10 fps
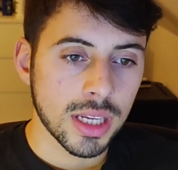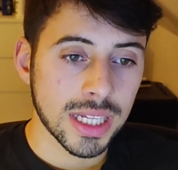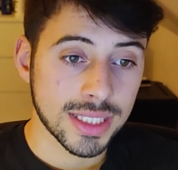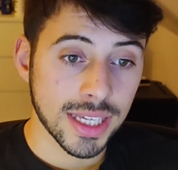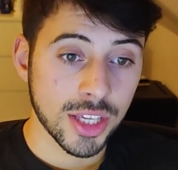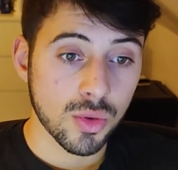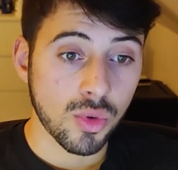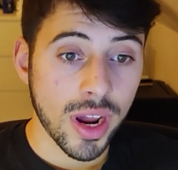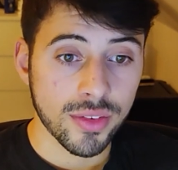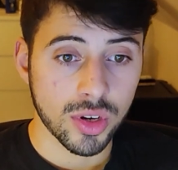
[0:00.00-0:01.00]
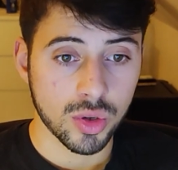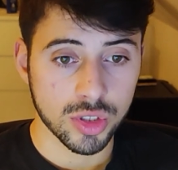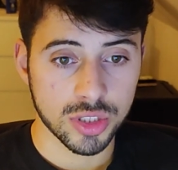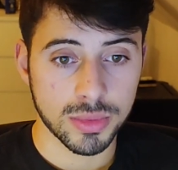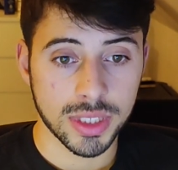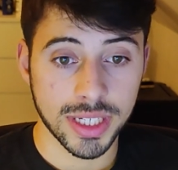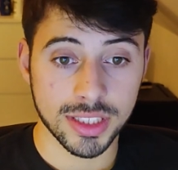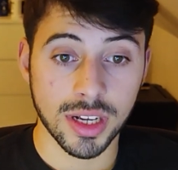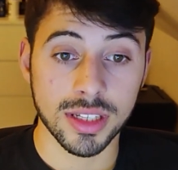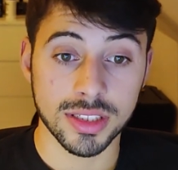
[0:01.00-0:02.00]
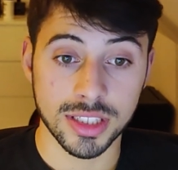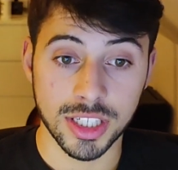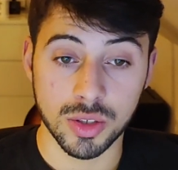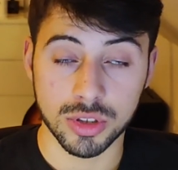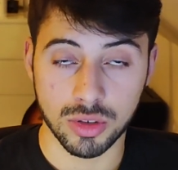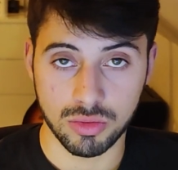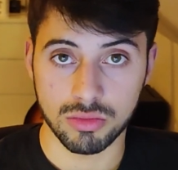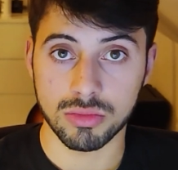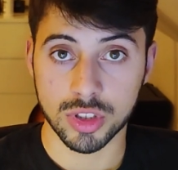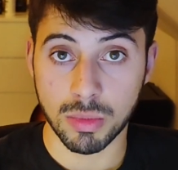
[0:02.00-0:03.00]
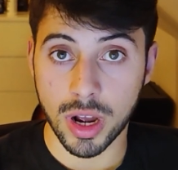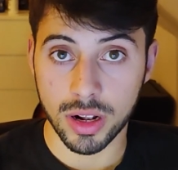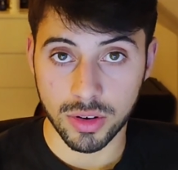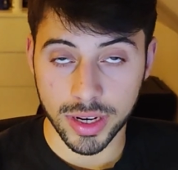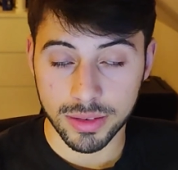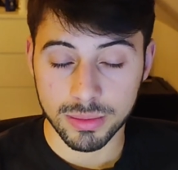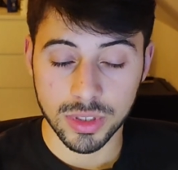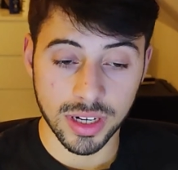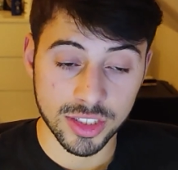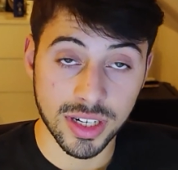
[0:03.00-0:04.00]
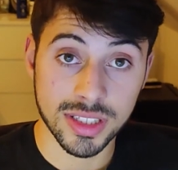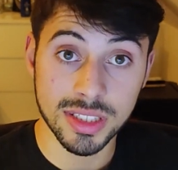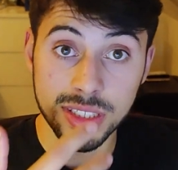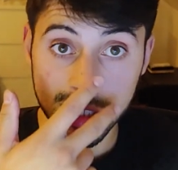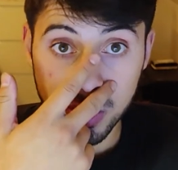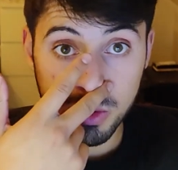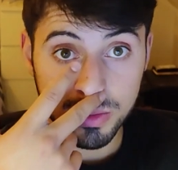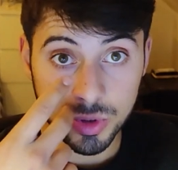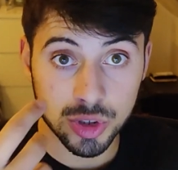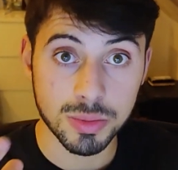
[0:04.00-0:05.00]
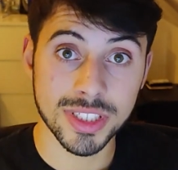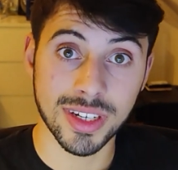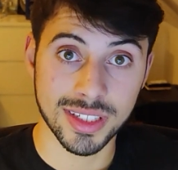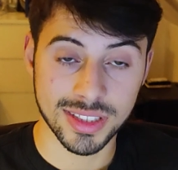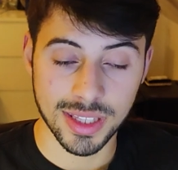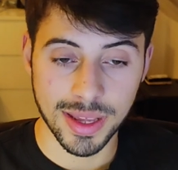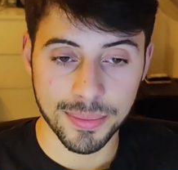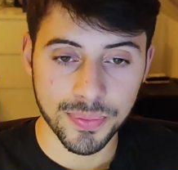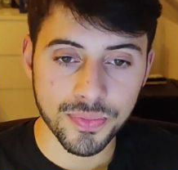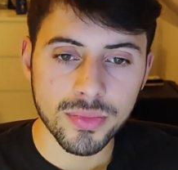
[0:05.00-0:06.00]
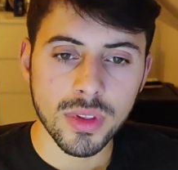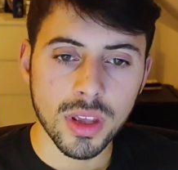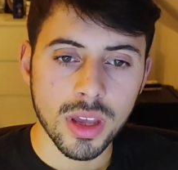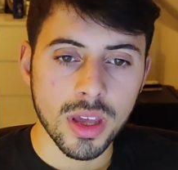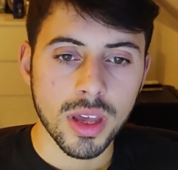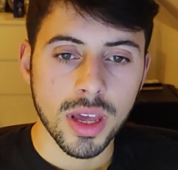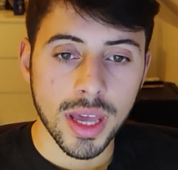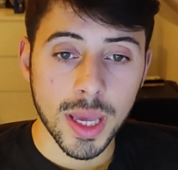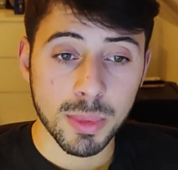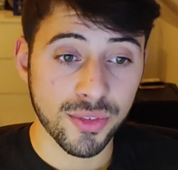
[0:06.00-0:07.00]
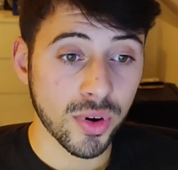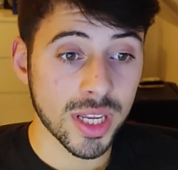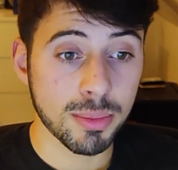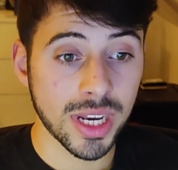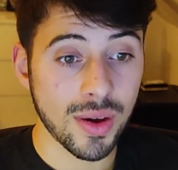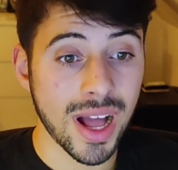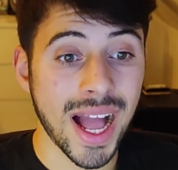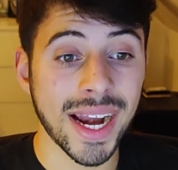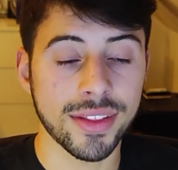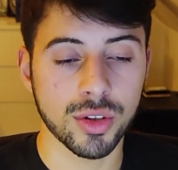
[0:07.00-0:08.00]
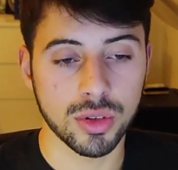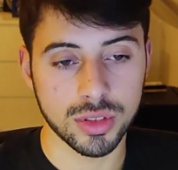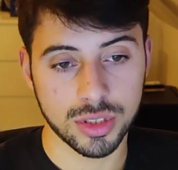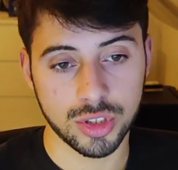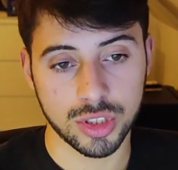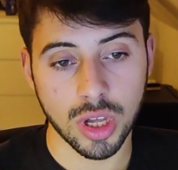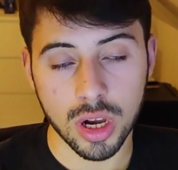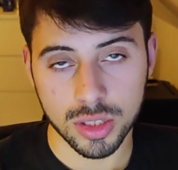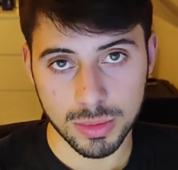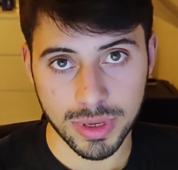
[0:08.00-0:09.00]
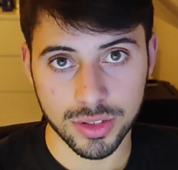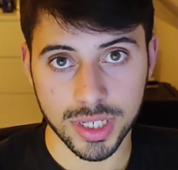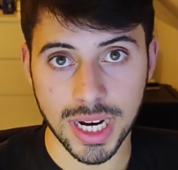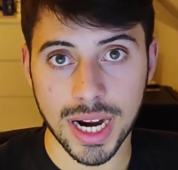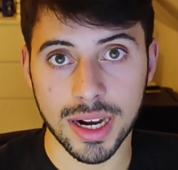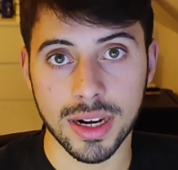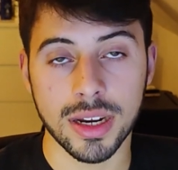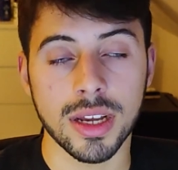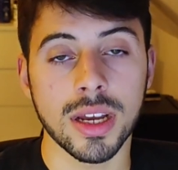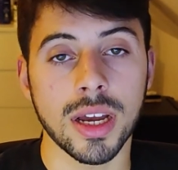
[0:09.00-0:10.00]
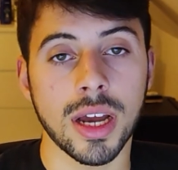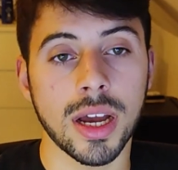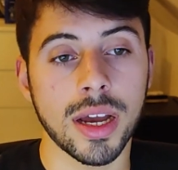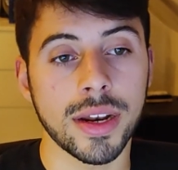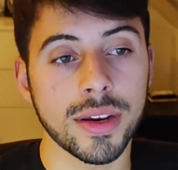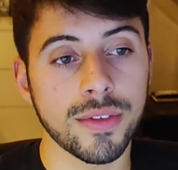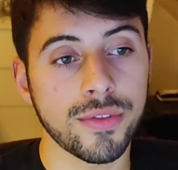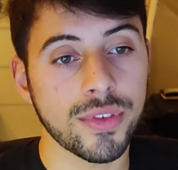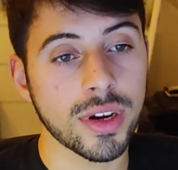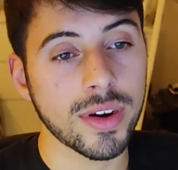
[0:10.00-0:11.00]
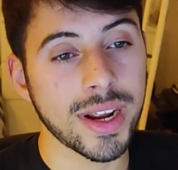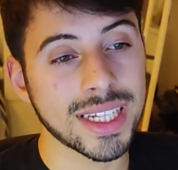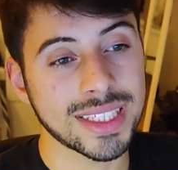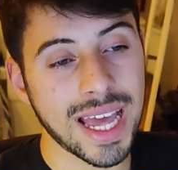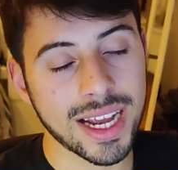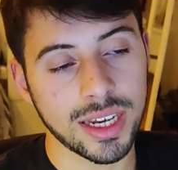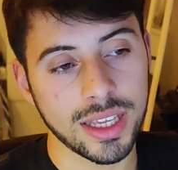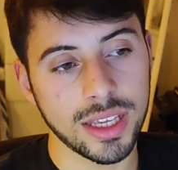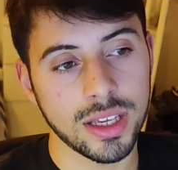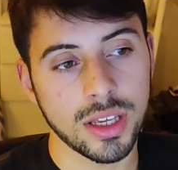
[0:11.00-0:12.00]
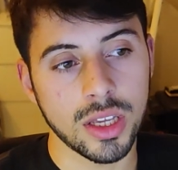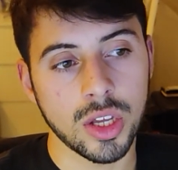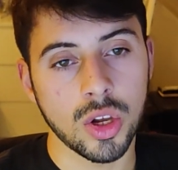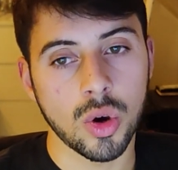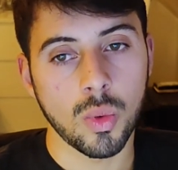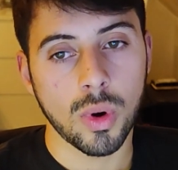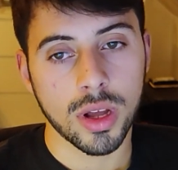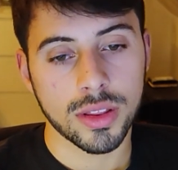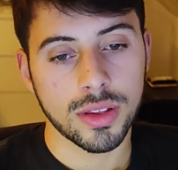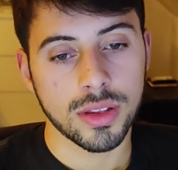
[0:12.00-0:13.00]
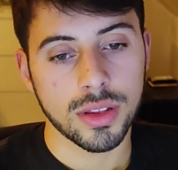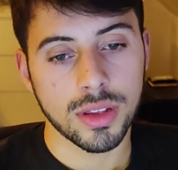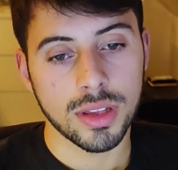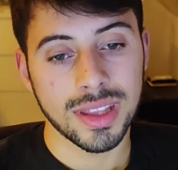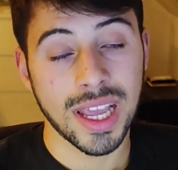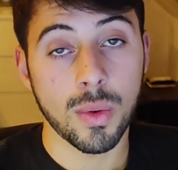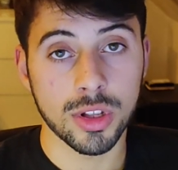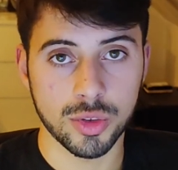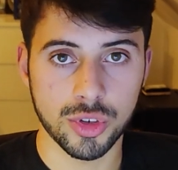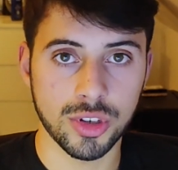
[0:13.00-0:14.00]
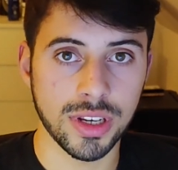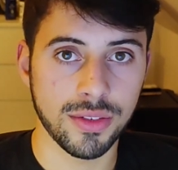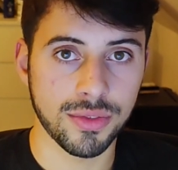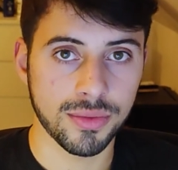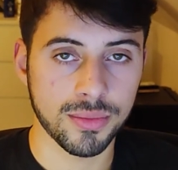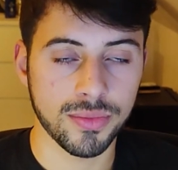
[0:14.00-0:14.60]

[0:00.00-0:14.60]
let's say you arrive to the customer, they're excited to see you, so smile, right? They're excited to see you, you should be excited to see them. Before you pull out any tools, just talk to them about their car and figure out exactly what they want to achieve,